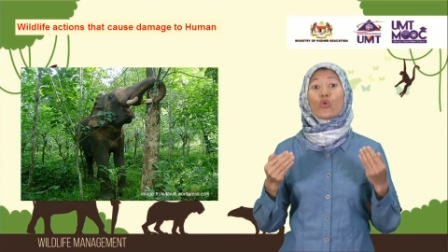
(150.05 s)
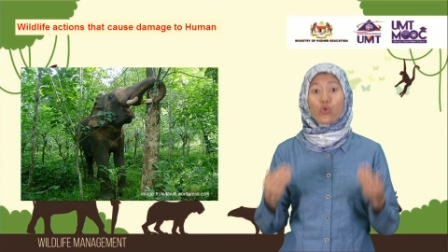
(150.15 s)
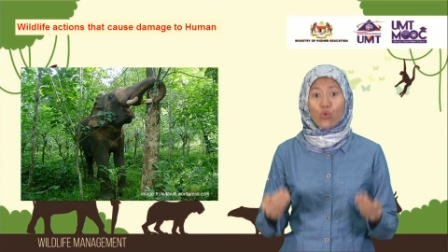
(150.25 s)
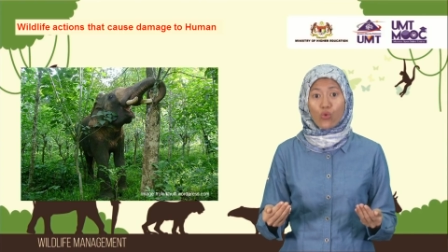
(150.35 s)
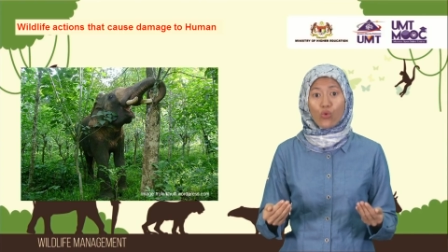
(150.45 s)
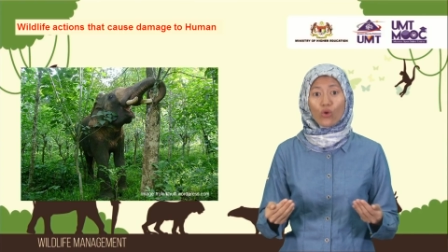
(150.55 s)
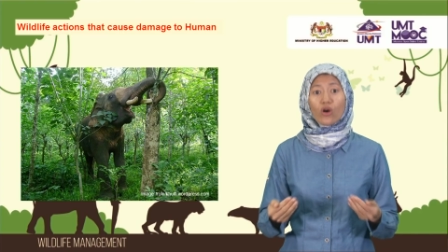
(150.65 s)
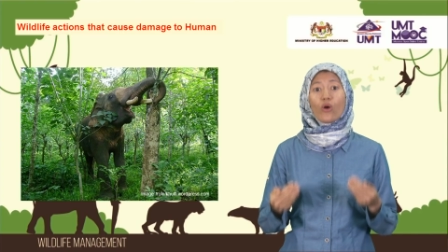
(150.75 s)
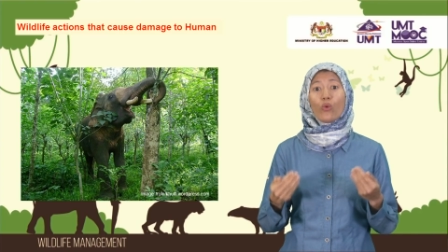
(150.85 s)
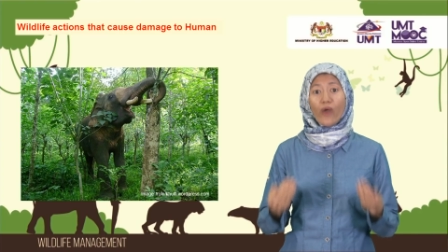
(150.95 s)
who,
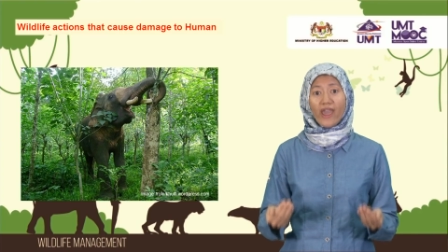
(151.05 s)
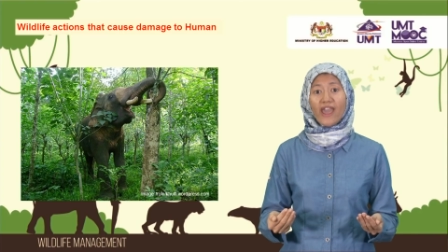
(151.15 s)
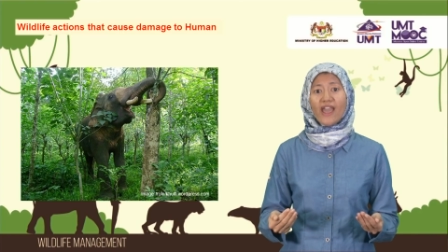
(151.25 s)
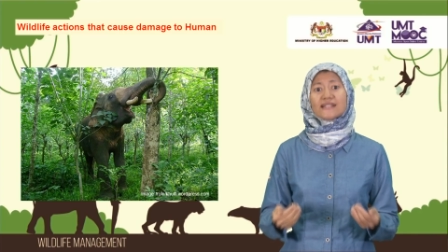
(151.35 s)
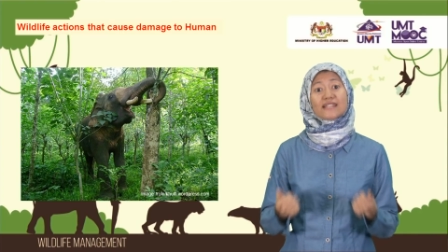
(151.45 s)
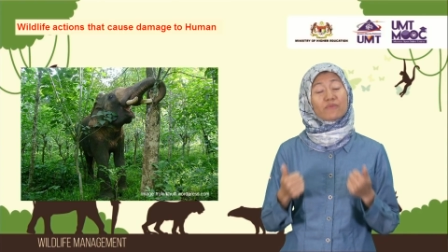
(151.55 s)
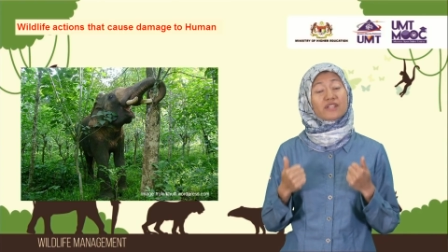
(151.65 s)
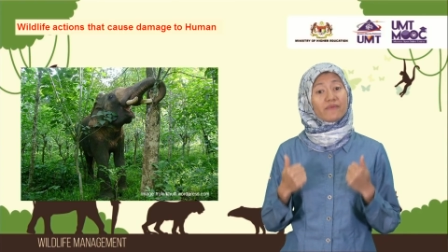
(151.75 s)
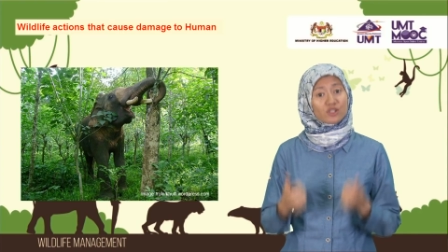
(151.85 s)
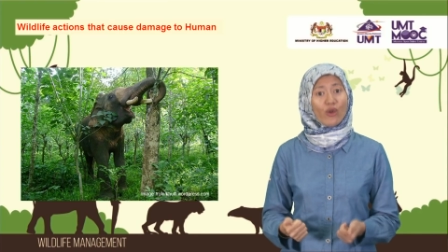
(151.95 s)
where, and
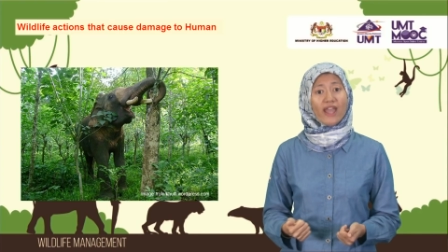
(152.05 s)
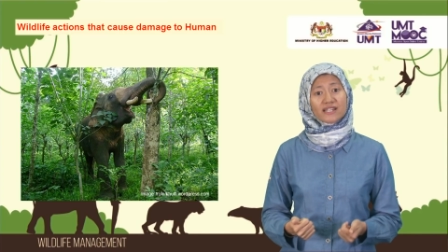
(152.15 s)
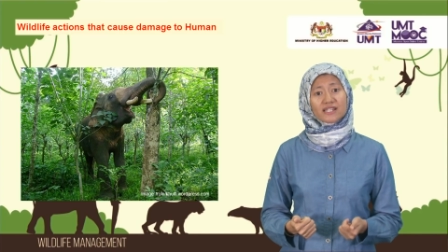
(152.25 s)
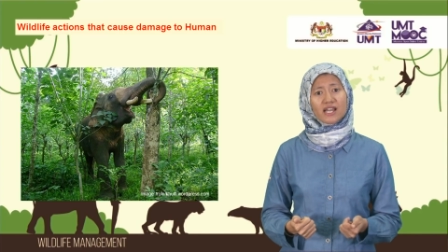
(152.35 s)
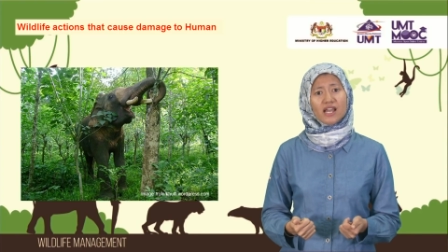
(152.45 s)
sometimes when.